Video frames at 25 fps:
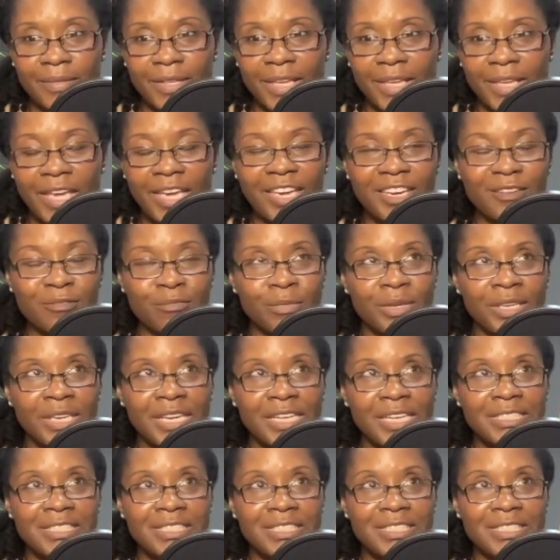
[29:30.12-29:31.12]
It can be
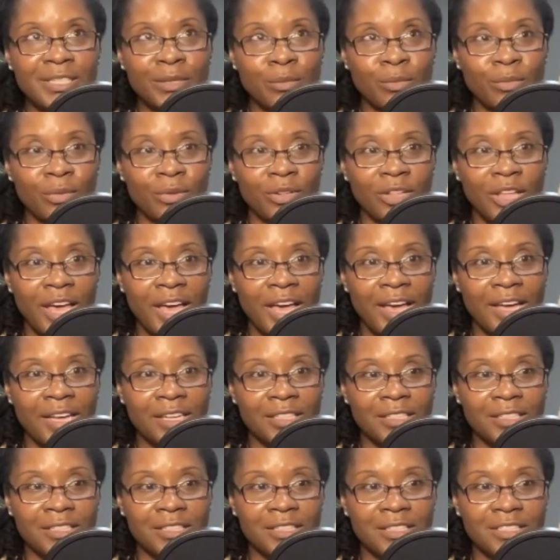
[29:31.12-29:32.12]
as simple
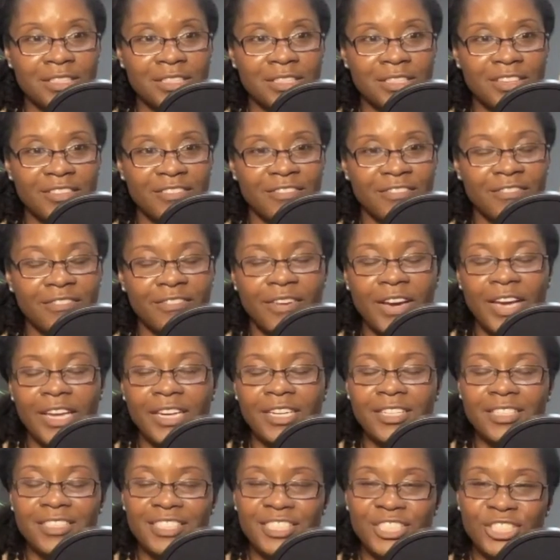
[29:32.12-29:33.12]
as
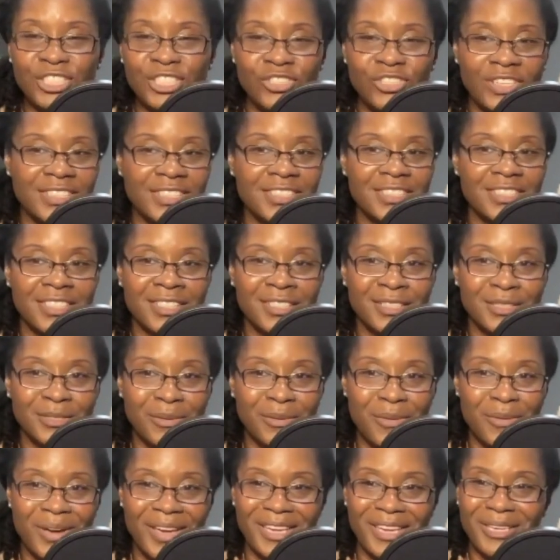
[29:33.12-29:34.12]
finally dressing the
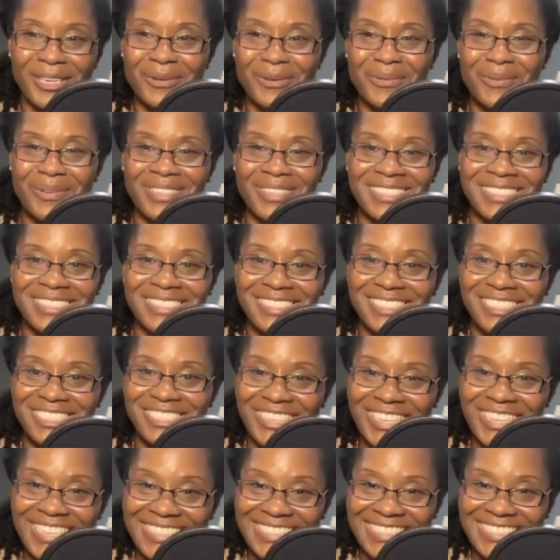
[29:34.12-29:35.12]
way you want to
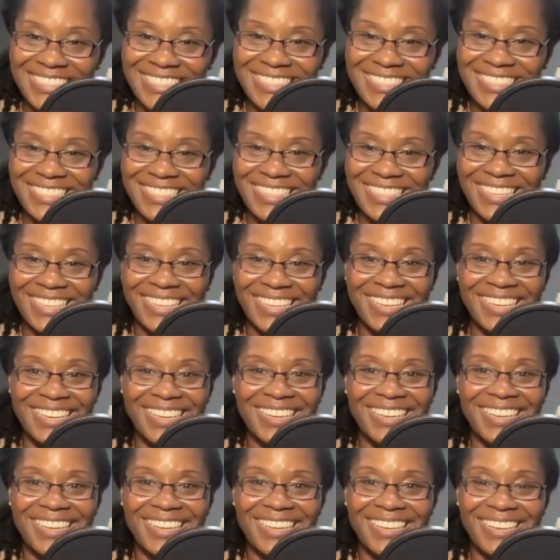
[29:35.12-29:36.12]
dress
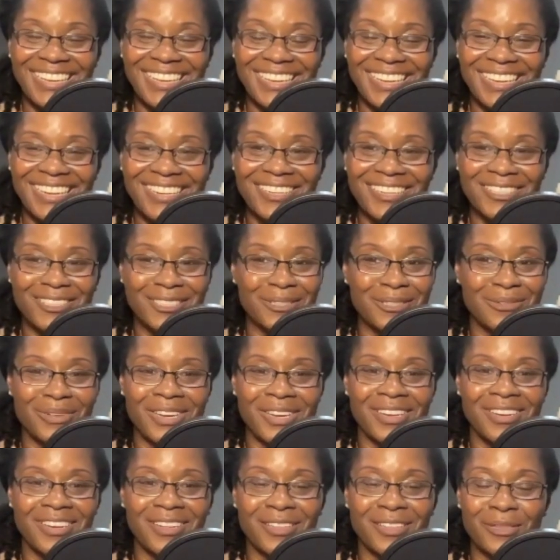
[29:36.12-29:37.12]
and not the
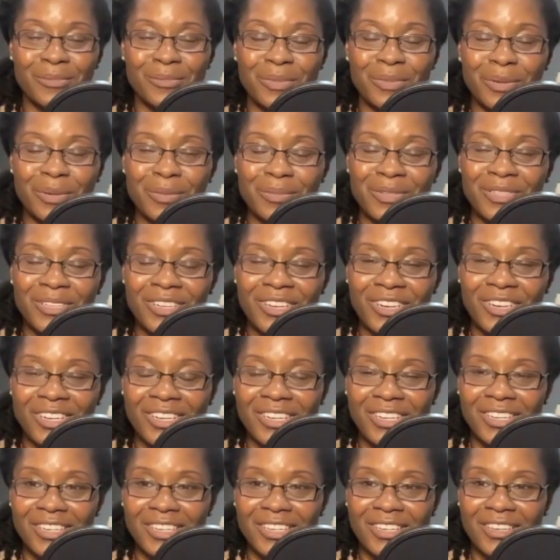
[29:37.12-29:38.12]
way other people
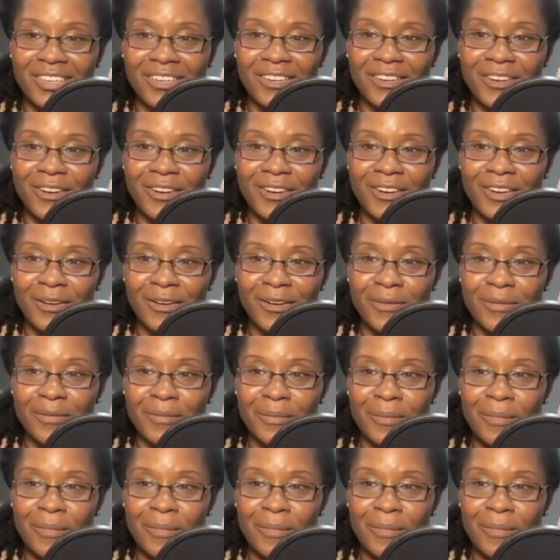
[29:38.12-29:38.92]
are